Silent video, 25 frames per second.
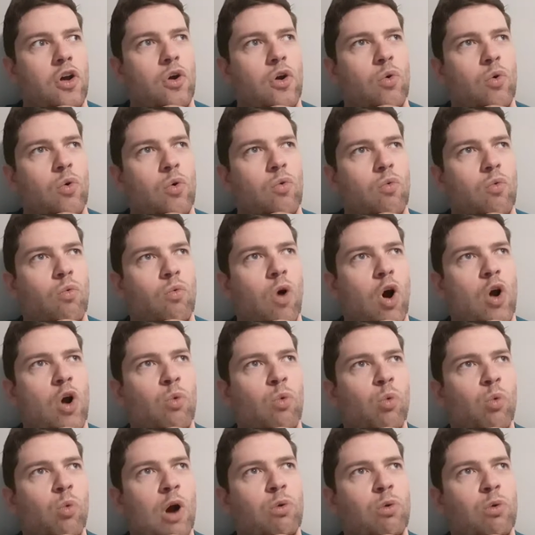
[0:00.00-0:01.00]

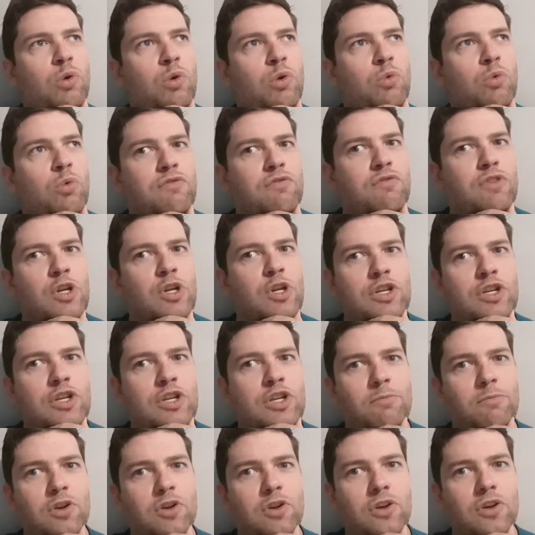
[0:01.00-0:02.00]
why would we even
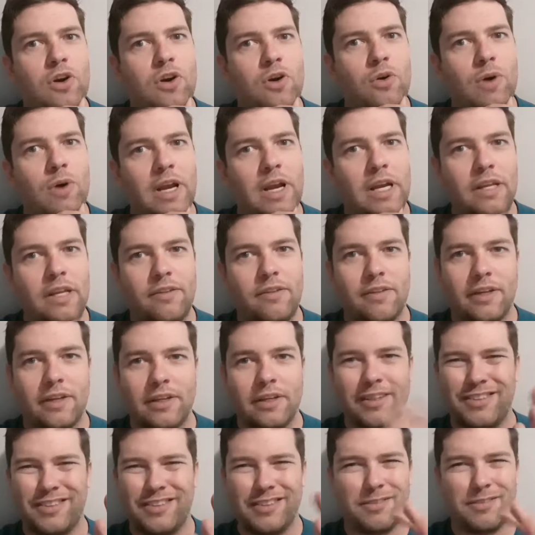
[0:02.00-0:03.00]
attempt to know anything?
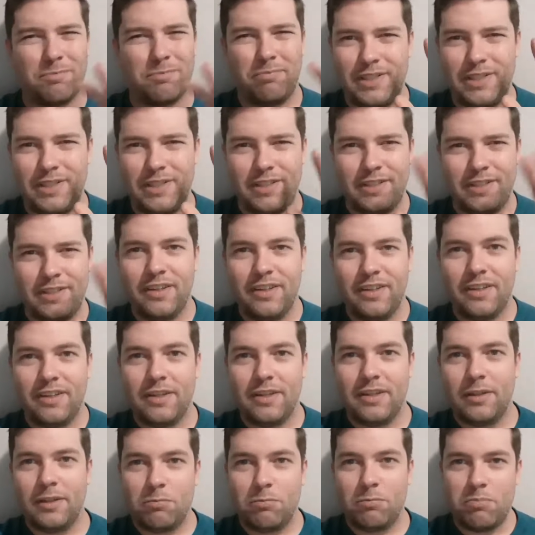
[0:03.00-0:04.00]
It's just,
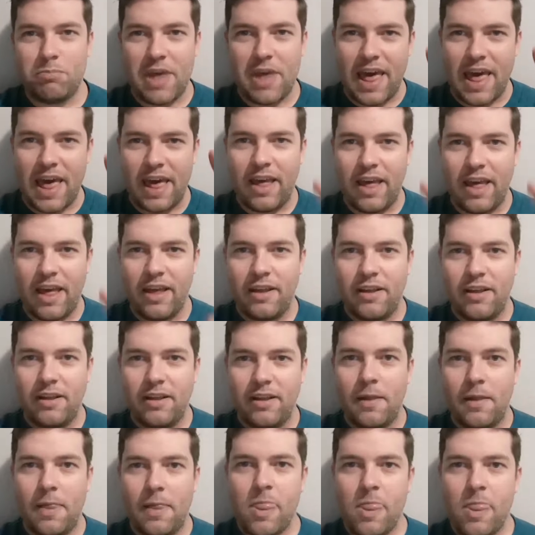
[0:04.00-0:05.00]
yeah.
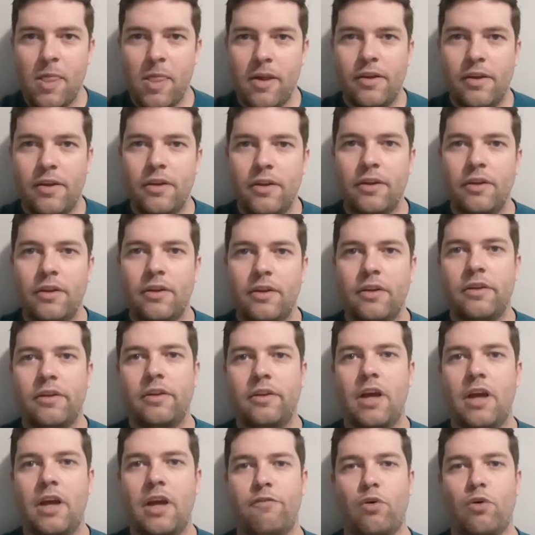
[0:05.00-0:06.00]

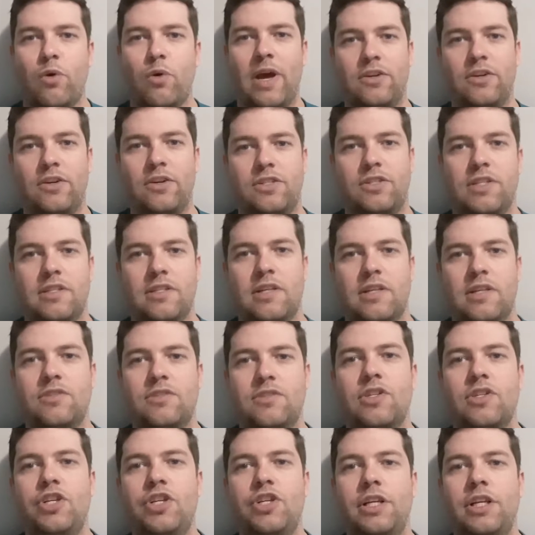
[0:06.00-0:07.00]
F.O.
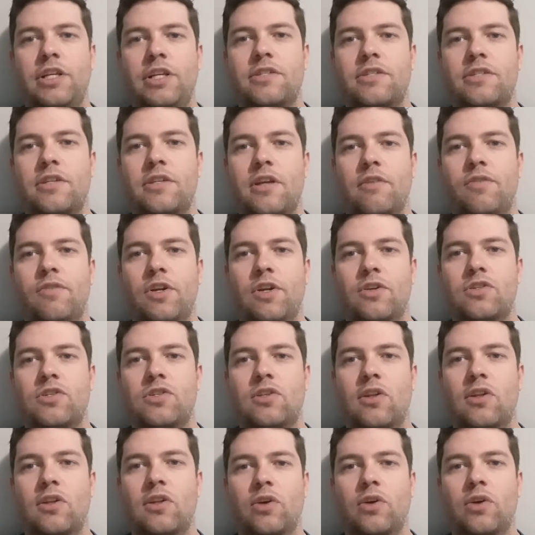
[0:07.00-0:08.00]
Anderson says the genius
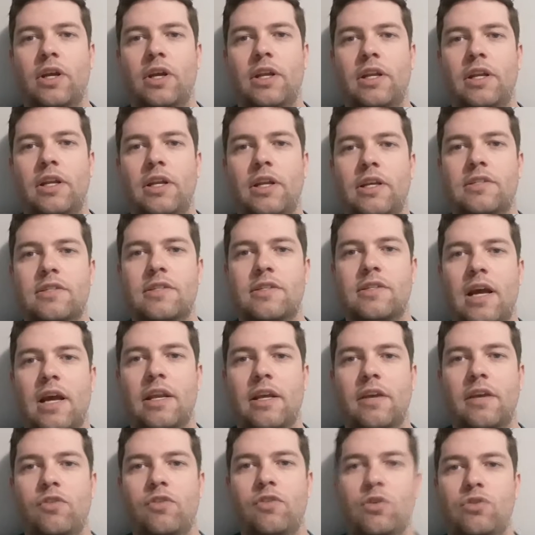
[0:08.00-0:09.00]
of their slogan
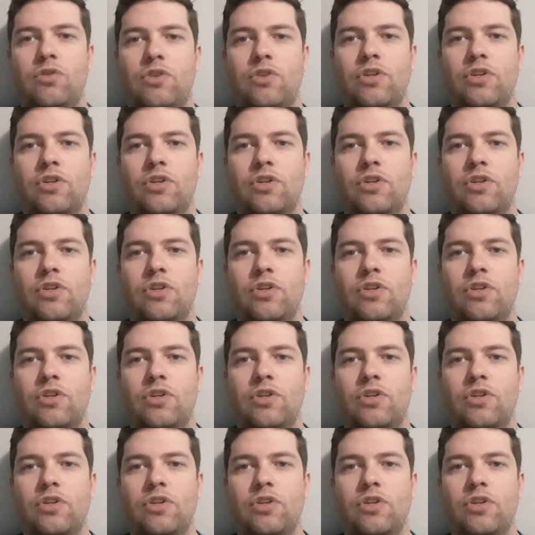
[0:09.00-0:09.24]
is that if you